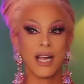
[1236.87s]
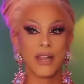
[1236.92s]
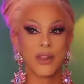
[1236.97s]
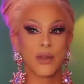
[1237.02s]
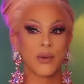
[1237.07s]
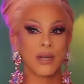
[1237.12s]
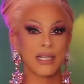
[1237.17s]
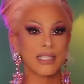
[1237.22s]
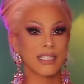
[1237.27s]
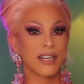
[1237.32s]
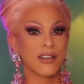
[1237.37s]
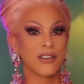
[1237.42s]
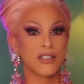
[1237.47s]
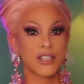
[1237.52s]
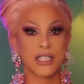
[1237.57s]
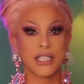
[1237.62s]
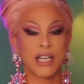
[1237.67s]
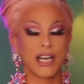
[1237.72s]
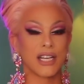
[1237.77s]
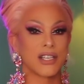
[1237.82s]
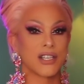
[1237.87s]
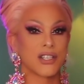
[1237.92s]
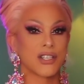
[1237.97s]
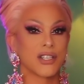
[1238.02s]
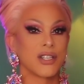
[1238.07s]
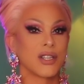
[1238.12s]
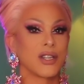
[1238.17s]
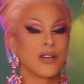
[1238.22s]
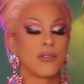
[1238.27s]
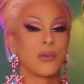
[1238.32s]
the queens that are just
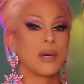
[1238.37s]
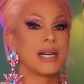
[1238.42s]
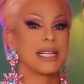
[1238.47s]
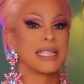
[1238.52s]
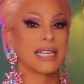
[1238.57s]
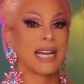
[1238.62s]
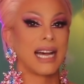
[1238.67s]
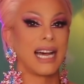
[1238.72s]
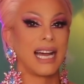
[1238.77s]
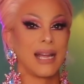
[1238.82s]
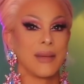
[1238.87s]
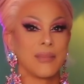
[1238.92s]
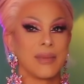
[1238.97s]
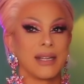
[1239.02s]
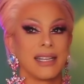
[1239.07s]
auditioned the one time,